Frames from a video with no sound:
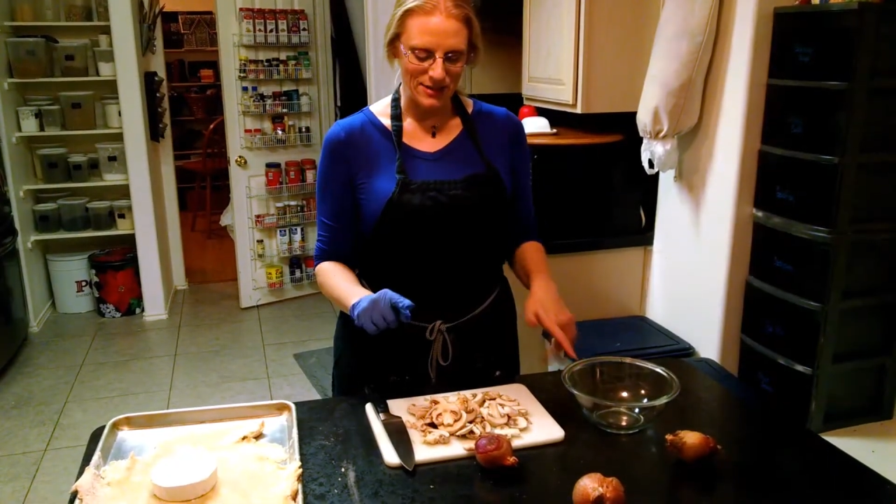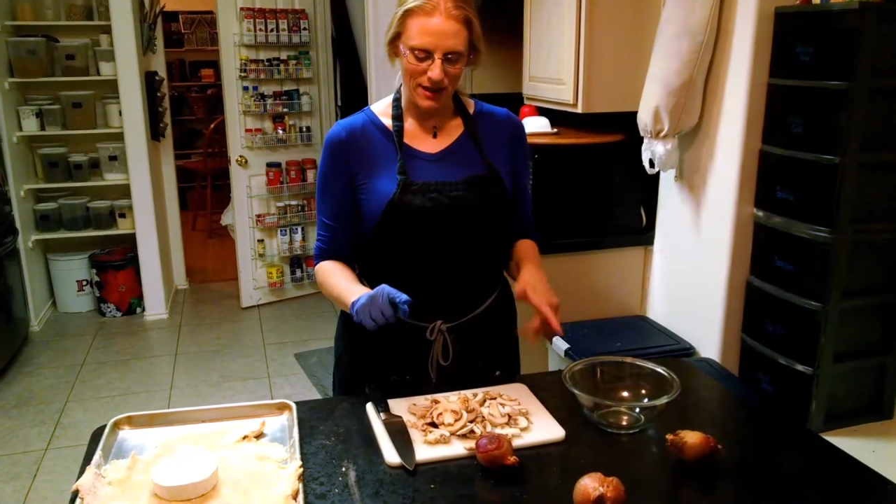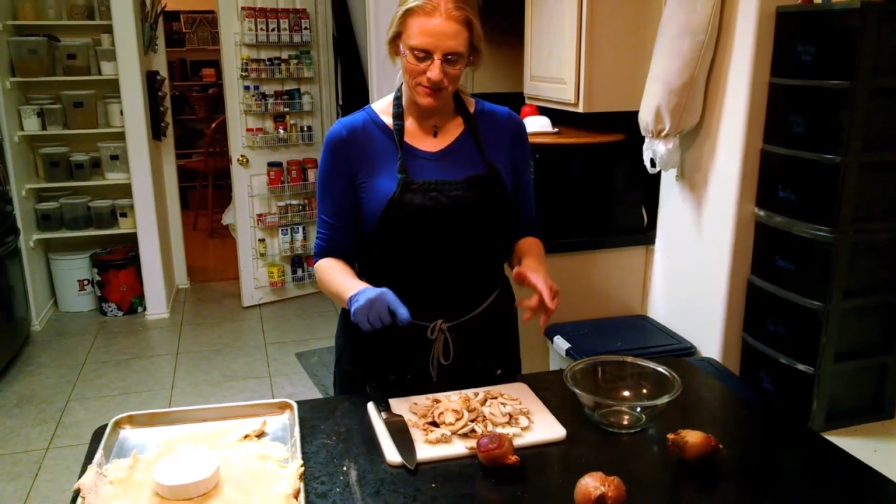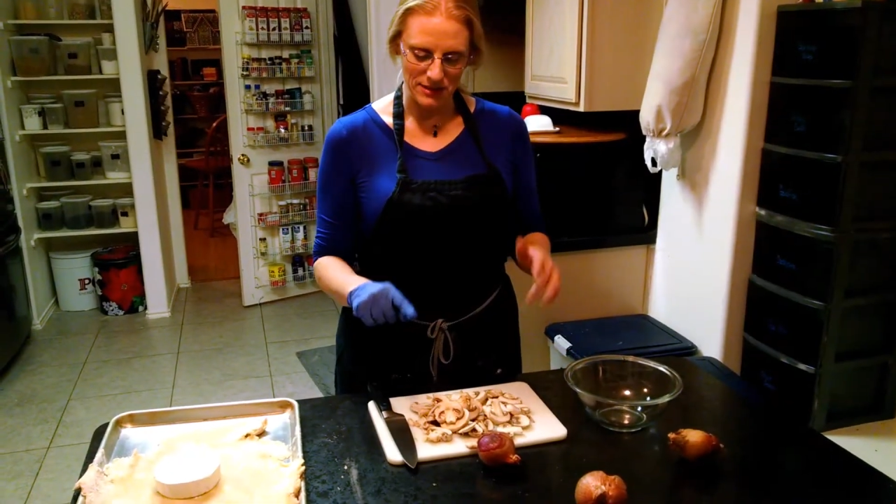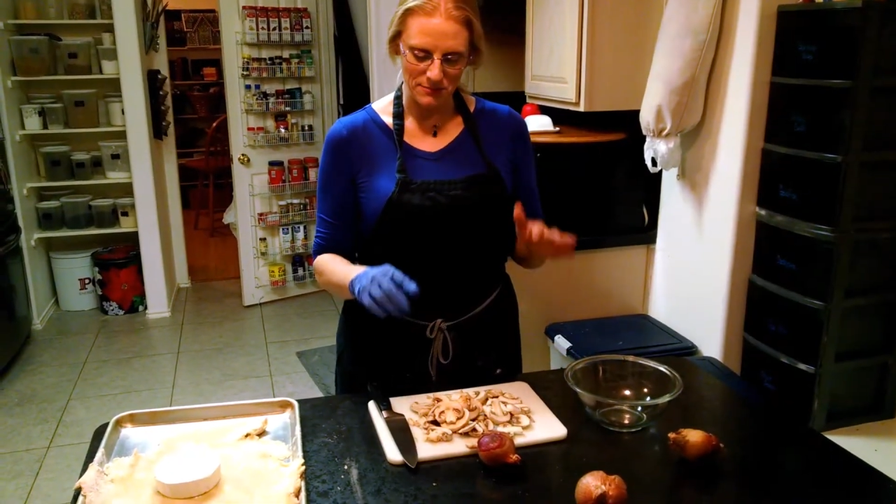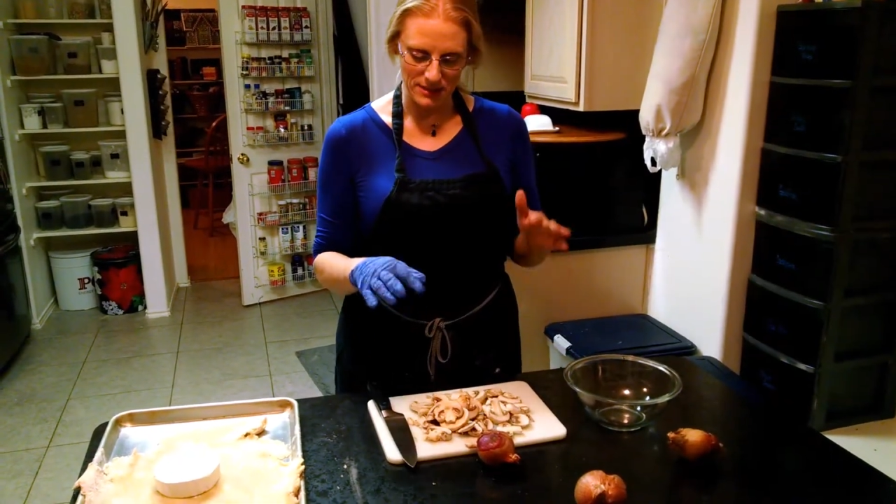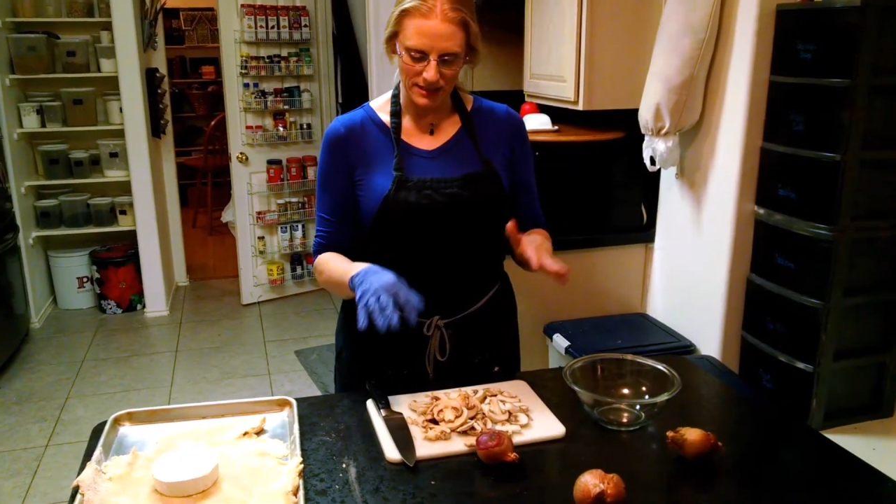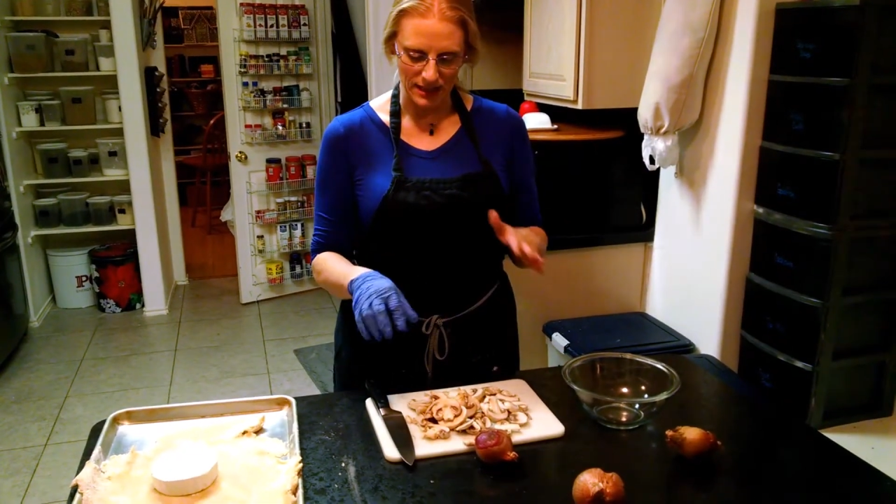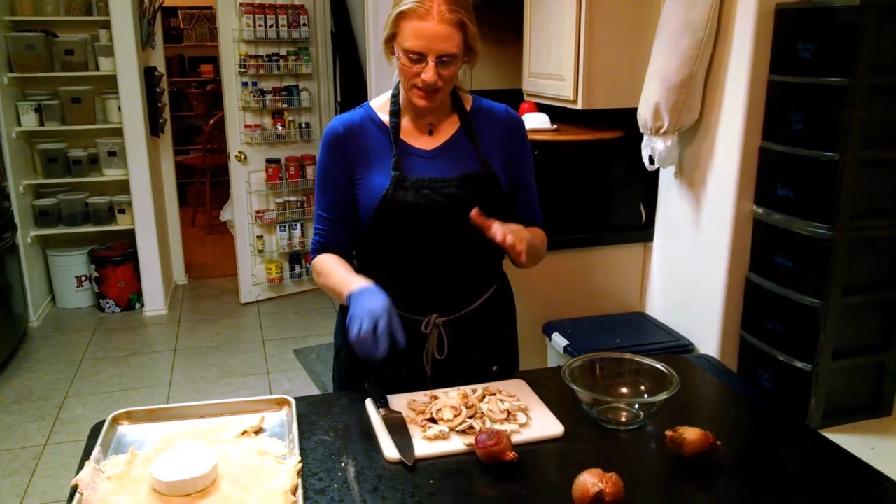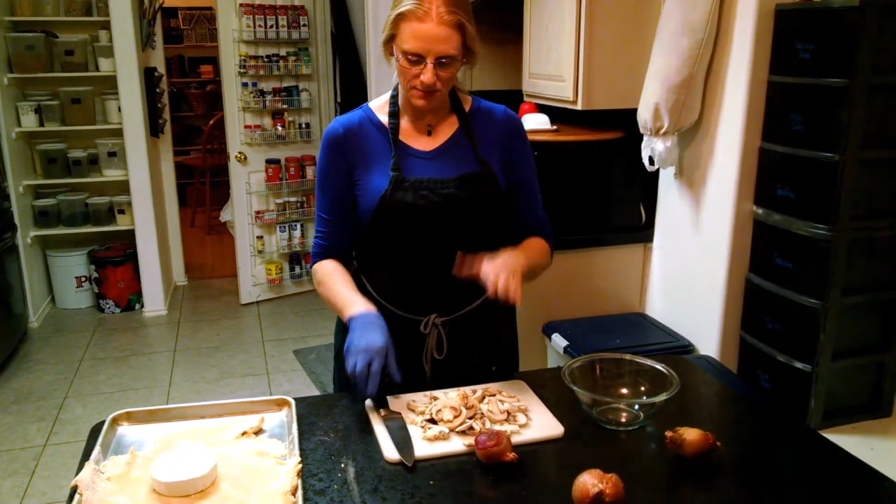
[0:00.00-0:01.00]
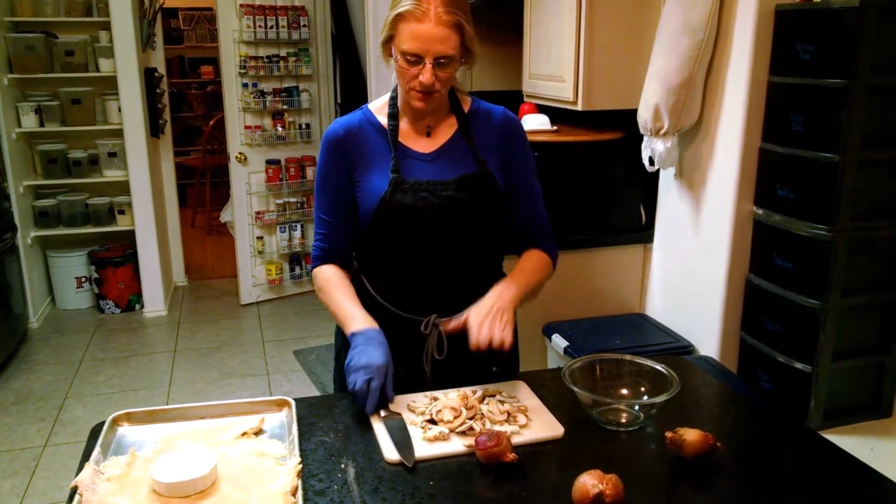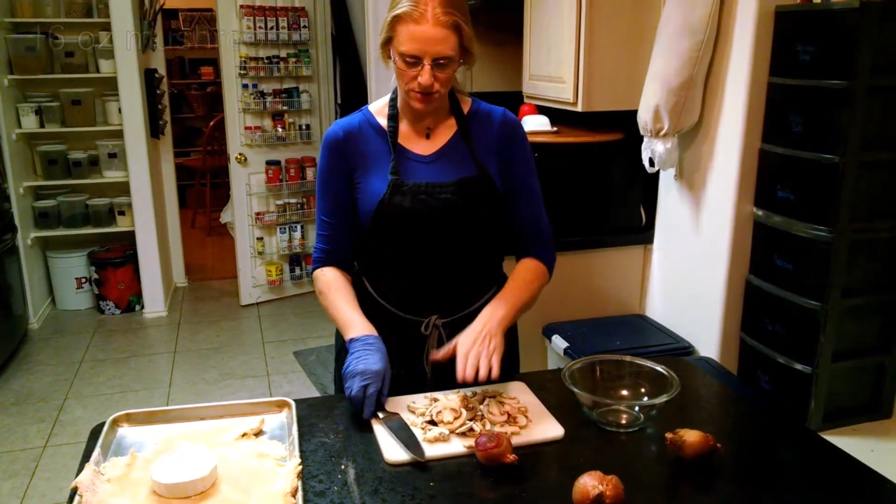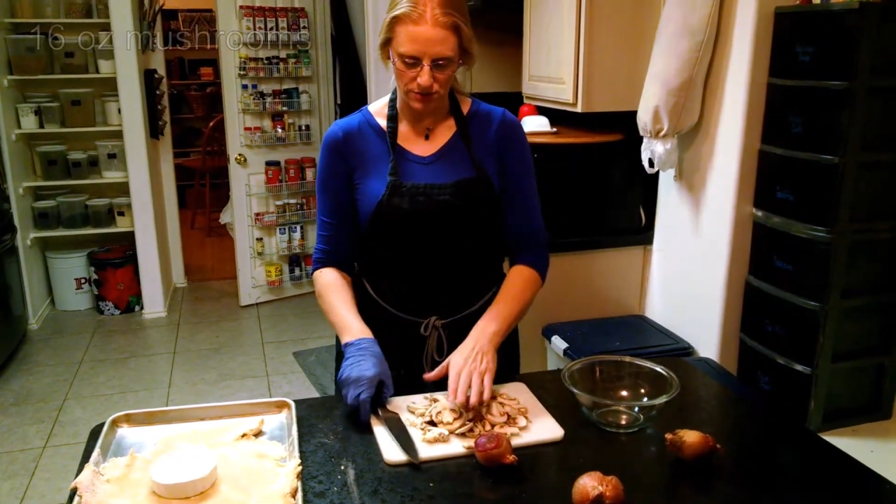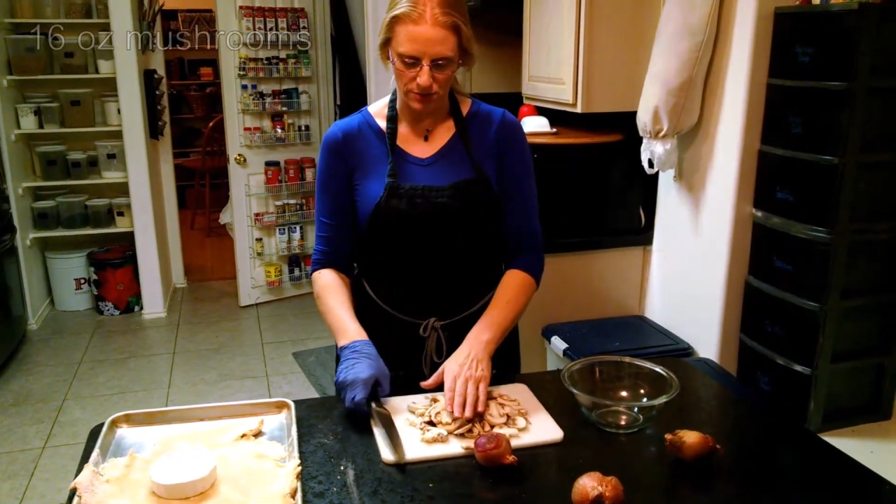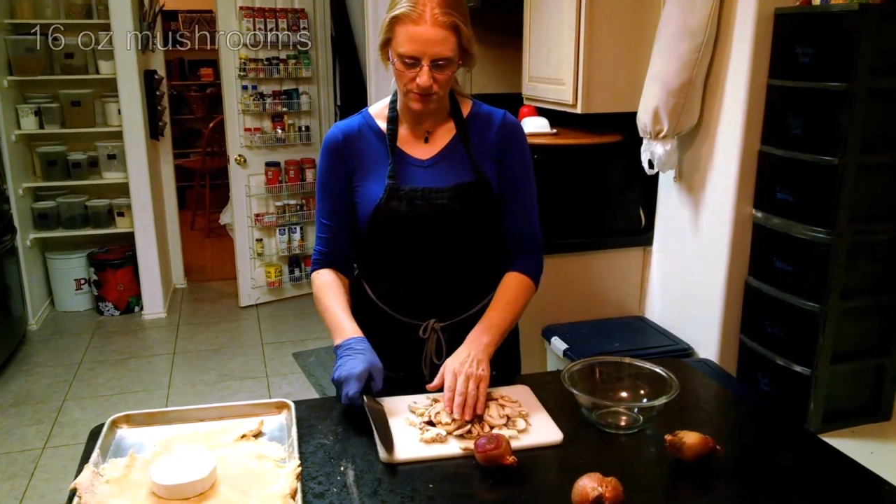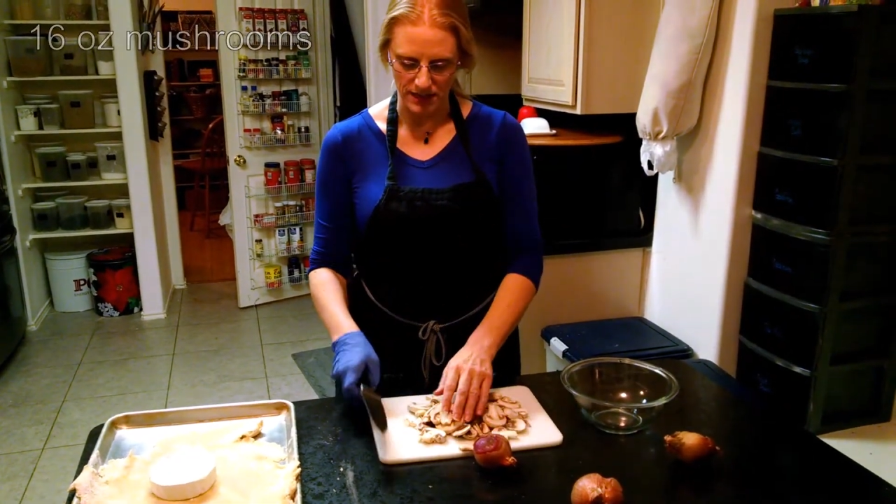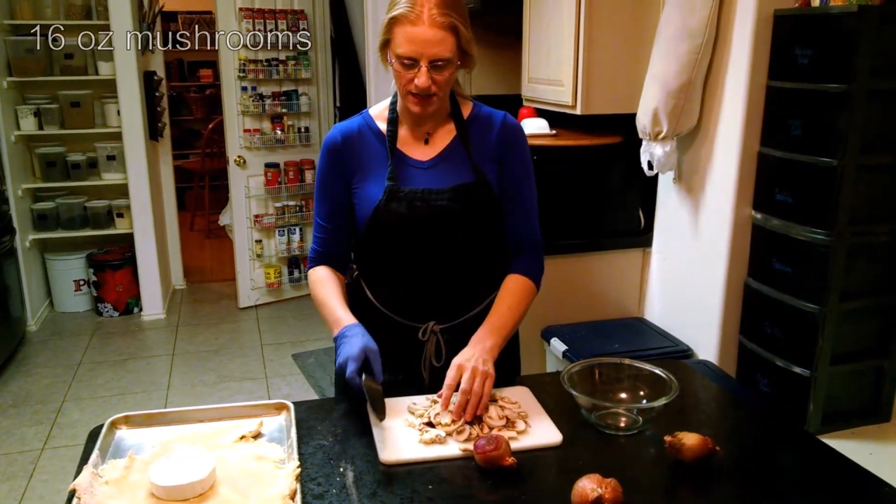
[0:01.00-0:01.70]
So I have some sliced mushrooms,